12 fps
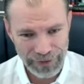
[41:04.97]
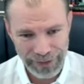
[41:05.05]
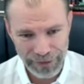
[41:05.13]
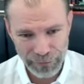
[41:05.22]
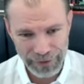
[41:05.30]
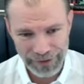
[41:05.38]
on
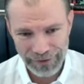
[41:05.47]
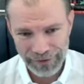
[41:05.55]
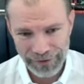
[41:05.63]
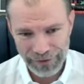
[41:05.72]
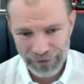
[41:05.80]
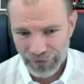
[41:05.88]
equity,
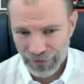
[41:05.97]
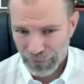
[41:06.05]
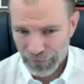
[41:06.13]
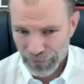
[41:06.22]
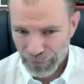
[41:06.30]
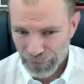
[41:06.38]
so
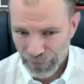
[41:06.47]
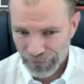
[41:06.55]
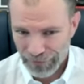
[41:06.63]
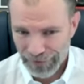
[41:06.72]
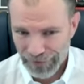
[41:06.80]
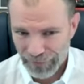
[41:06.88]
is the
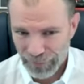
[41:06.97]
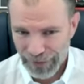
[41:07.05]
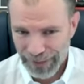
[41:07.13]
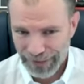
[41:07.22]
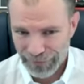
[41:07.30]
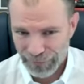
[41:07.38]
person that I've
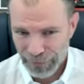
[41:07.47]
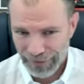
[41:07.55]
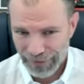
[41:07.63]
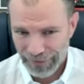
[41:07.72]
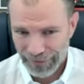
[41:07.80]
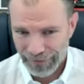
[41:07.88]
partnered
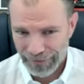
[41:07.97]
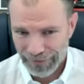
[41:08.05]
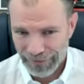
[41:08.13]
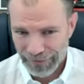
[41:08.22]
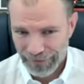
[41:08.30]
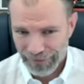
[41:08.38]
with.
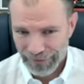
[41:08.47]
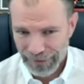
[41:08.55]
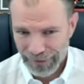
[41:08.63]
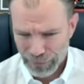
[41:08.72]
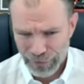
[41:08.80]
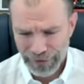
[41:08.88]

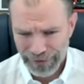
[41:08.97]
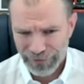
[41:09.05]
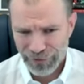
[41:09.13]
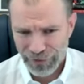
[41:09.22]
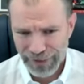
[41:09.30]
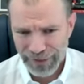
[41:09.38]
They're pretty
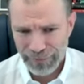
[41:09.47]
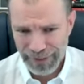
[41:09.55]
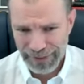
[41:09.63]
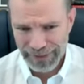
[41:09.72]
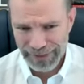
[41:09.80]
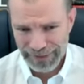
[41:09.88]
excited
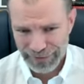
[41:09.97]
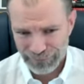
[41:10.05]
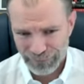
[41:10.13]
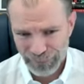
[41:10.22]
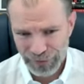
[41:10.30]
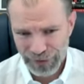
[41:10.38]
about that.
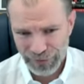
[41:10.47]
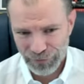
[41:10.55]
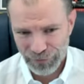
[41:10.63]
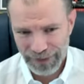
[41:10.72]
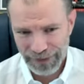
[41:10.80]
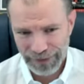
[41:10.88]

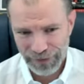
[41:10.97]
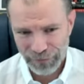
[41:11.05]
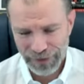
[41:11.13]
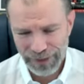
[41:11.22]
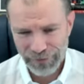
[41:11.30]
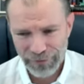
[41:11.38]
If
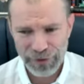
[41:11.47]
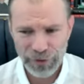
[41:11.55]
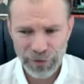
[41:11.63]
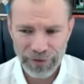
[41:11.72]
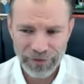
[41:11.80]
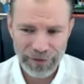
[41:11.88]
I give you a
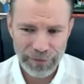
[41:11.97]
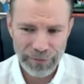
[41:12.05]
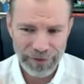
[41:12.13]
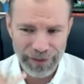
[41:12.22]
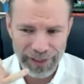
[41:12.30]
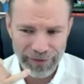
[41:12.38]
call and say, would
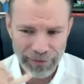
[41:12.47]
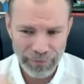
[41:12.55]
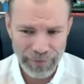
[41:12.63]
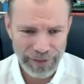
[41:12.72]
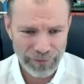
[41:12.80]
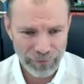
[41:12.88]
you like to
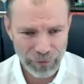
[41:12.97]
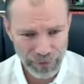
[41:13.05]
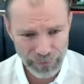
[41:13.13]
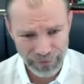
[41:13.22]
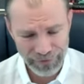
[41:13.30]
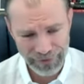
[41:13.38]
make a
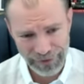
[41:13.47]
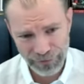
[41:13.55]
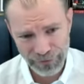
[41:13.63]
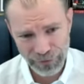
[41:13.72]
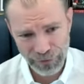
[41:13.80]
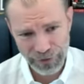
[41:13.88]
40%
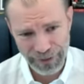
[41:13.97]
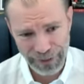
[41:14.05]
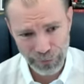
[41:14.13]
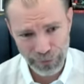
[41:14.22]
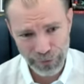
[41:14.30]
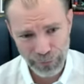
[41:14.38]
return on
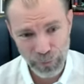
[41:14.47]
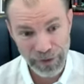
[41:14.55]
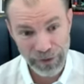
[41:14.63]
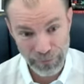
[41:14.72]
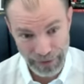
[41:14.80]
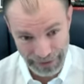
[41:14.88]
equity
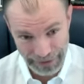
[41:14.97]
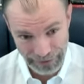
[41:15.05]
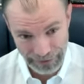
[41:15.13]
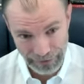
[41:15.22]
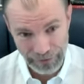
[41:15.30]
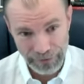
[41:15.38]
with me?
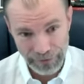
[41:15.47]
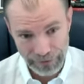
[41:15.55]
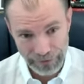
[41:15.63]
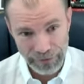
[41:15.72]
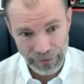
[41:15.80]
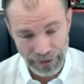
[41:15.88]

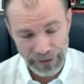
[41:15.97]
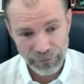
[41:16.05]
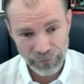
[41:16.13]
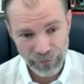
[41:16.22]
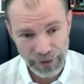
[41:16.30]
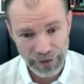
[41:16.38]
I can
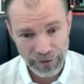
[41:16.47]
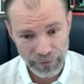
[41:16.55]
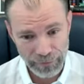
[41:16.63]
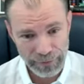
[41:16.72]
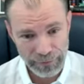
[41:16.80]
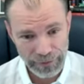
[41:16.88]
find a lot
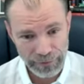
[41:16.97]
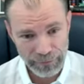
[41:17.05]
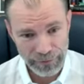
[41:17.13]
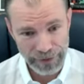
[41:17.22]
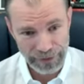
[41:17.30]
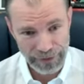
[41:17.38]
of people that are
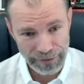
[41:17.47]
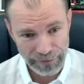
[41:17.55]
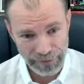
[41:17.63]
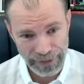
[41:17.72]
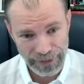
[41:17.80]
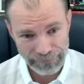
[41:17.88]
pretty keen
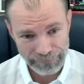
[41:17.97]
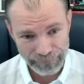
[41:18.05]
on that.